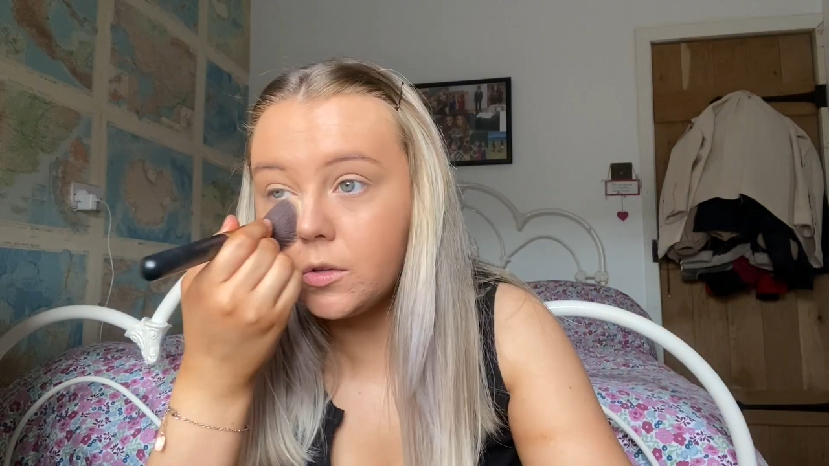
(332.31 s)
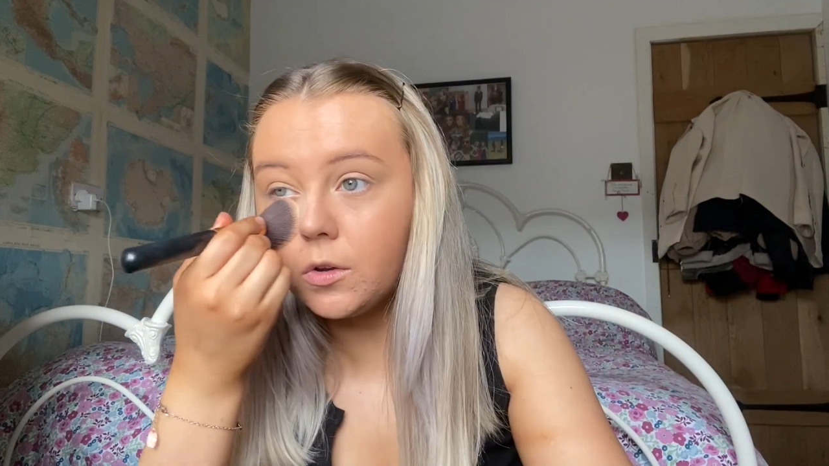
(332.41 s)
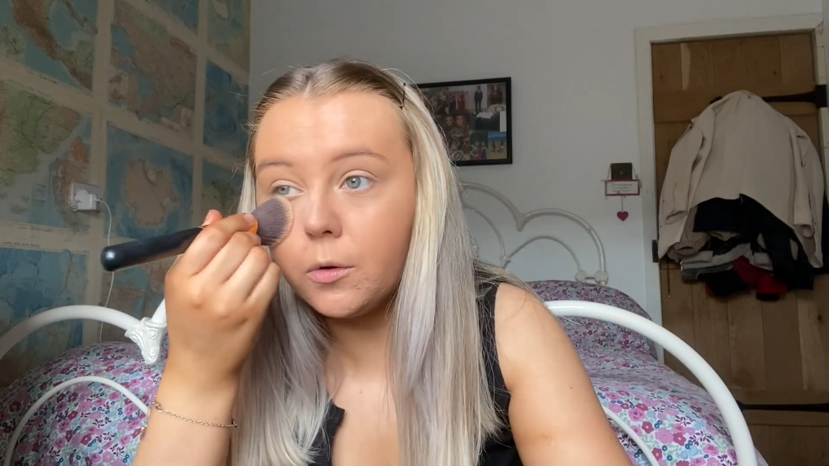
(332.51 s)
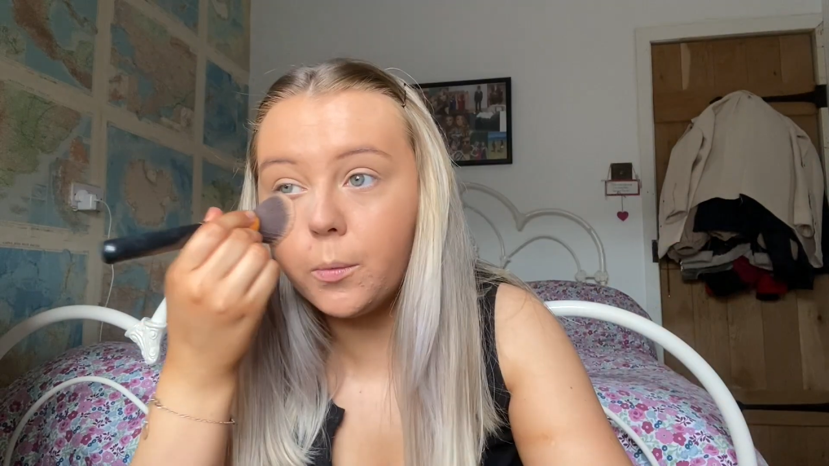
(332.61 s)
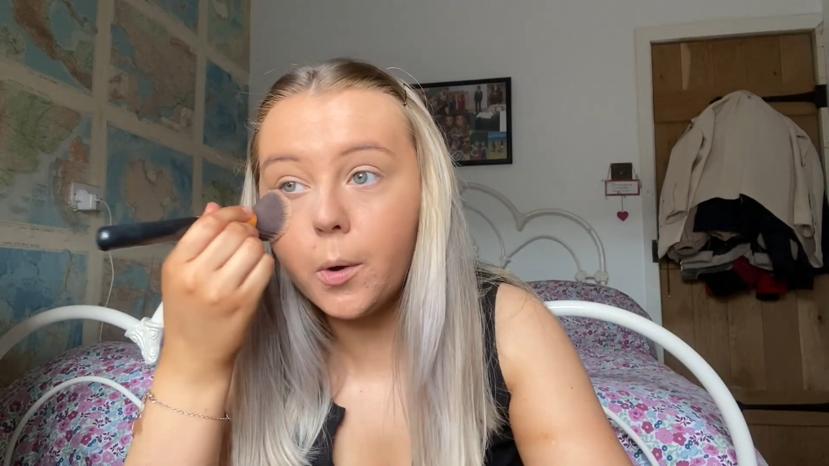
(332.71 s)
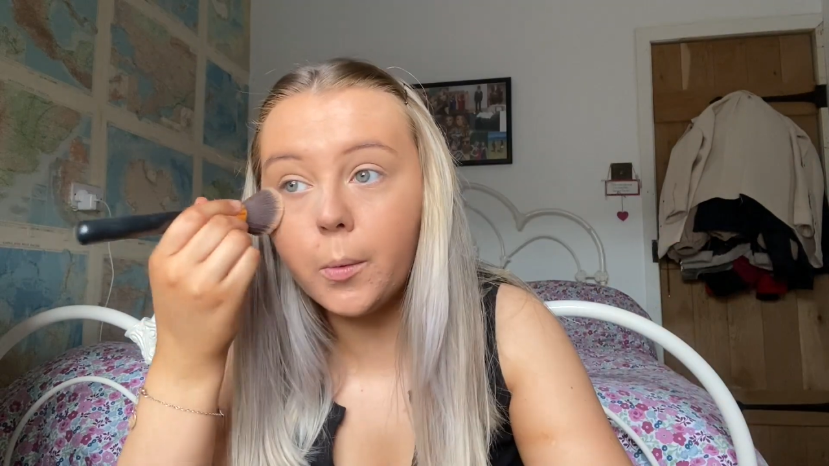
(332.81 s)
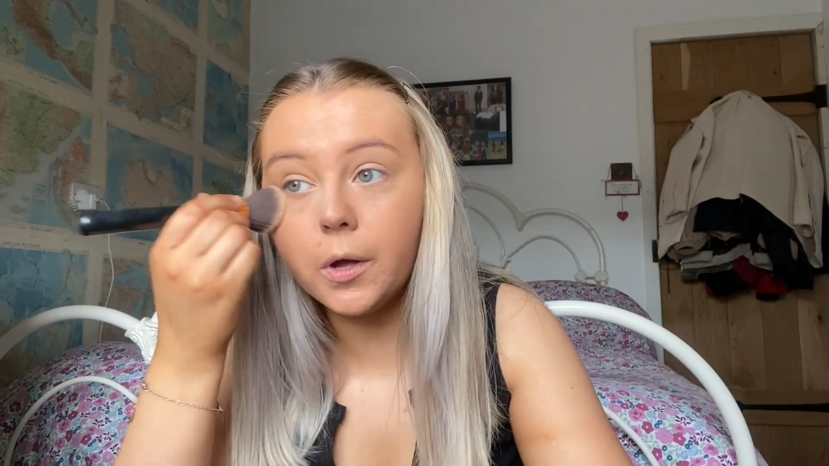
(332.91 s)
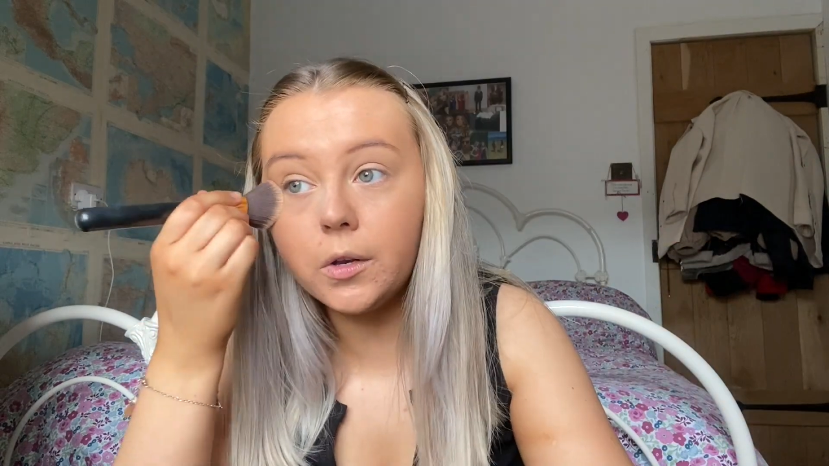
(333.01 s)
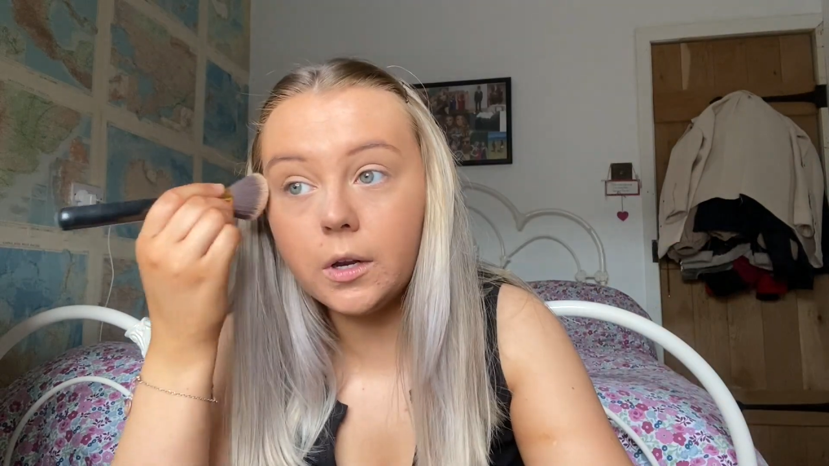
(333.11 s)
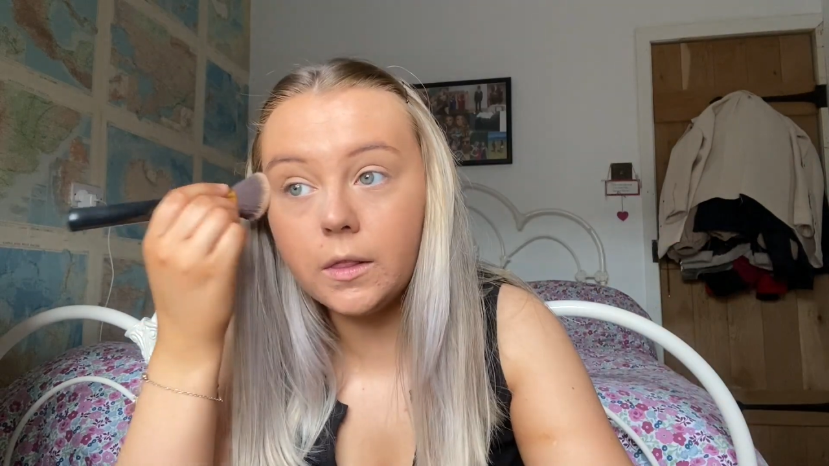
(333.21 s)
Sort of pop it
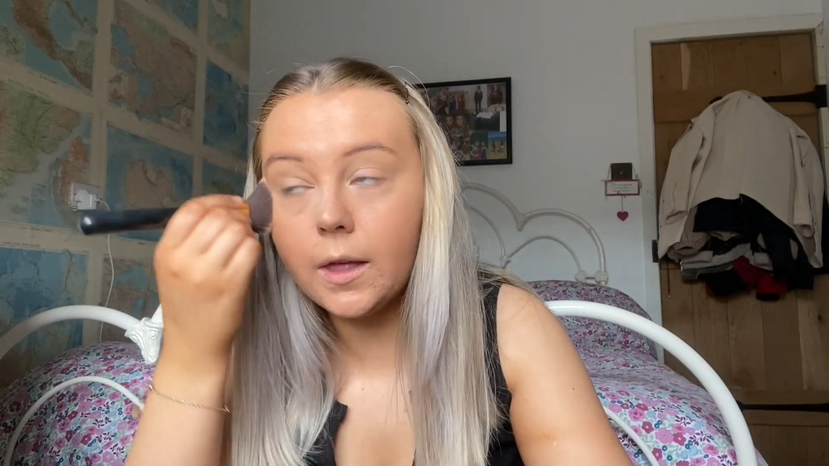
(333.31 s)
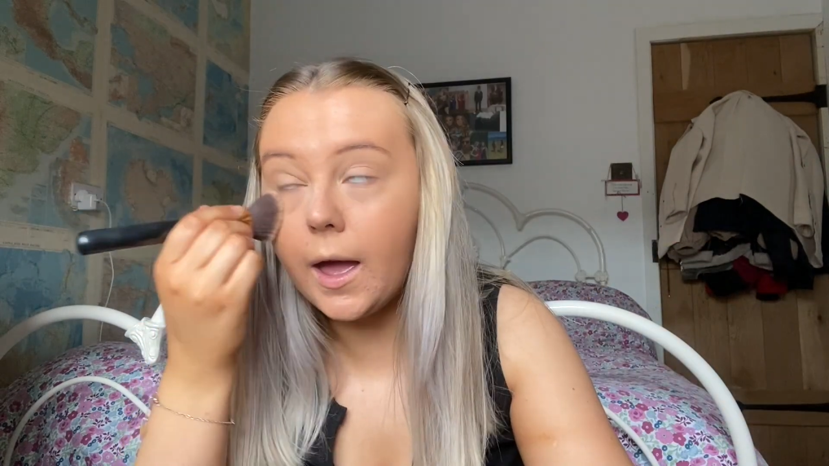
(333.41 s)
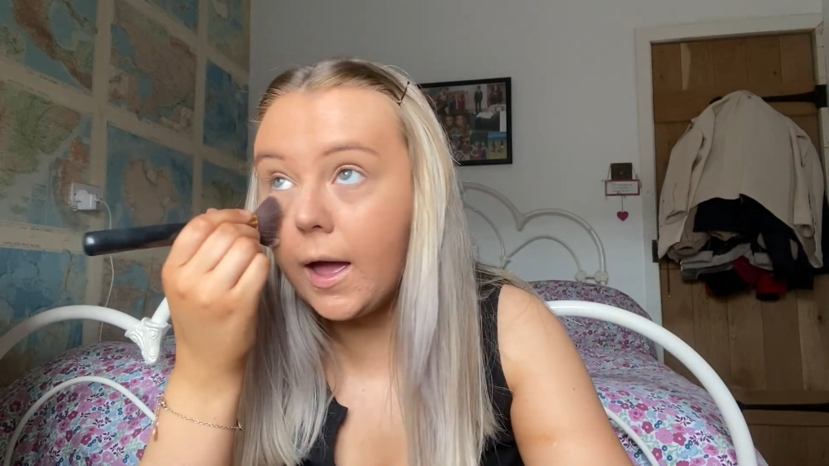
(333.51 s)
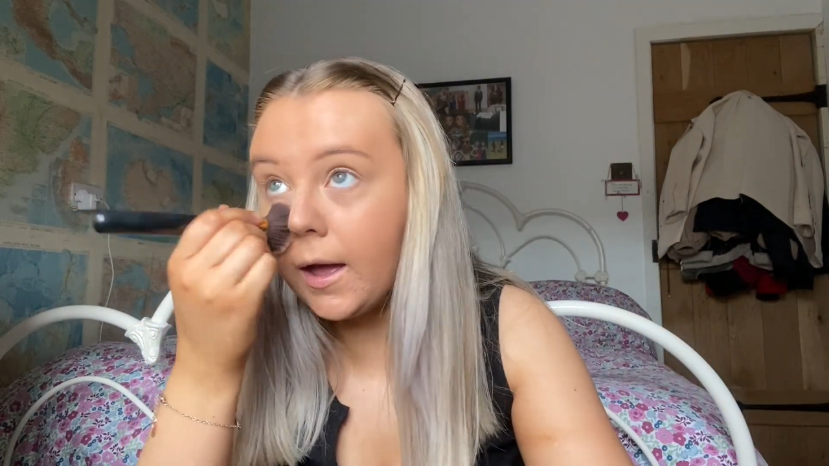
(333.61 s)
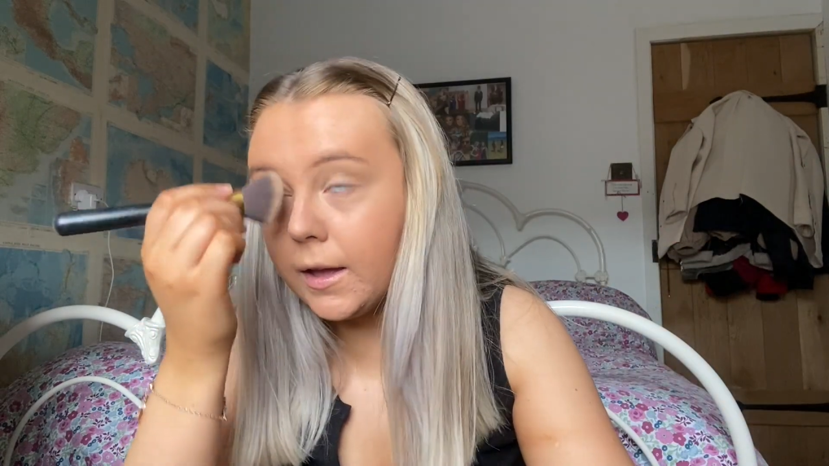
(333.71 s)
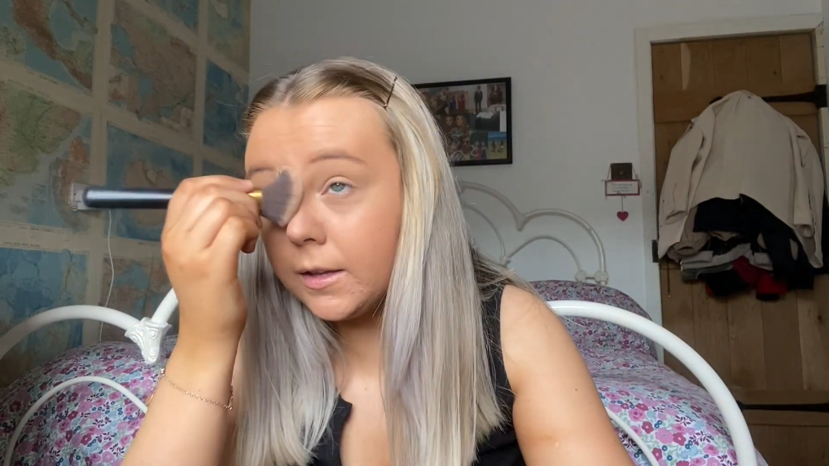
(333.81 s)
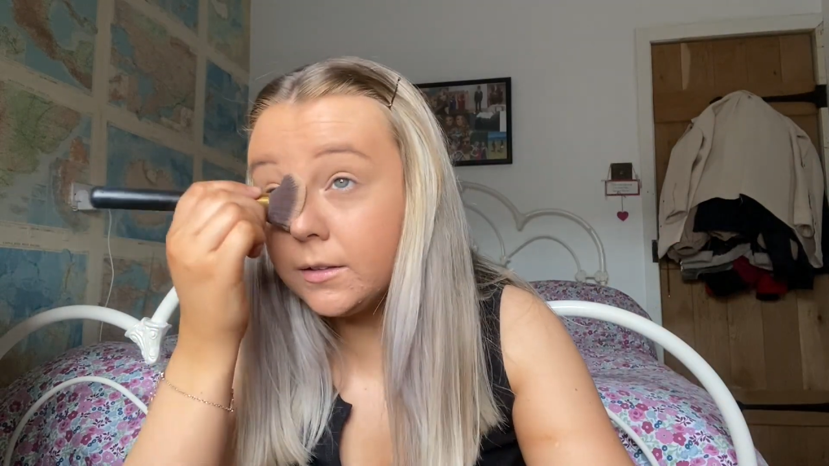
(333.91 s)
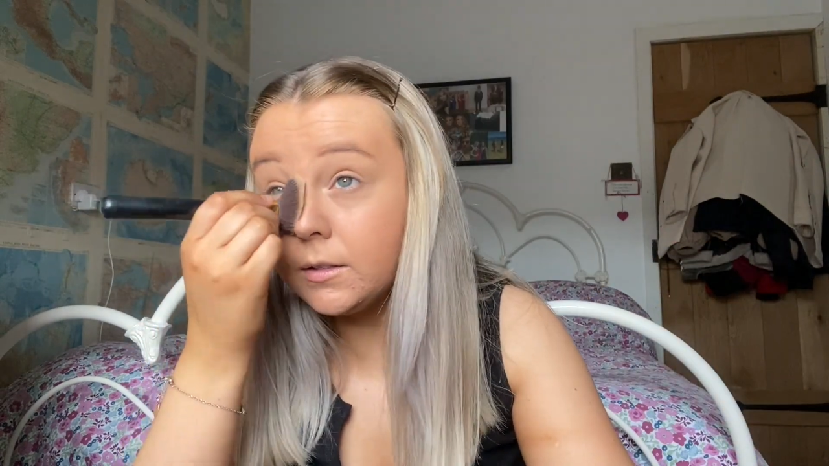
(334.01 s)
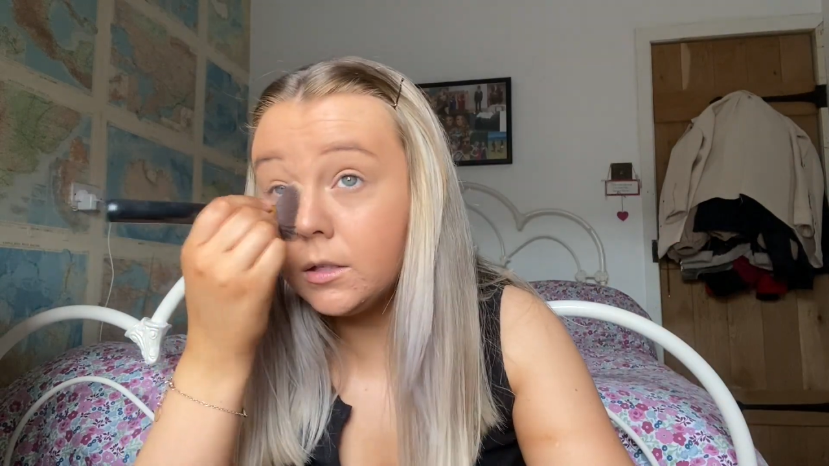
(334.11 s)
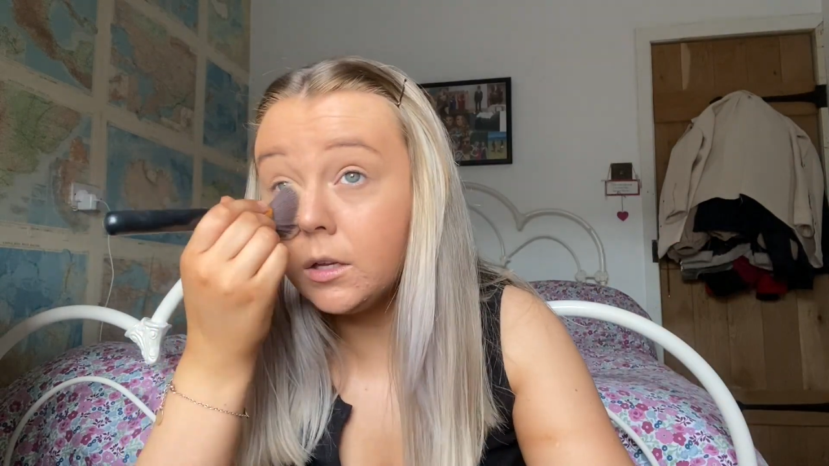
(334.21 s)
underneath the
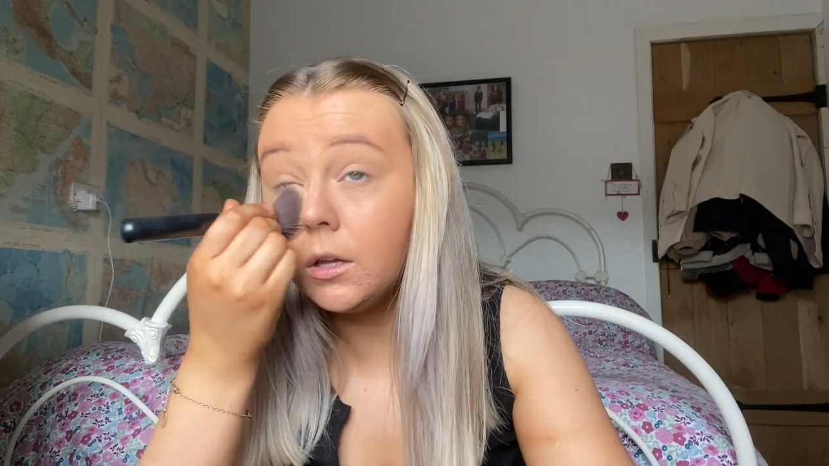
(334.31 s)
eyes,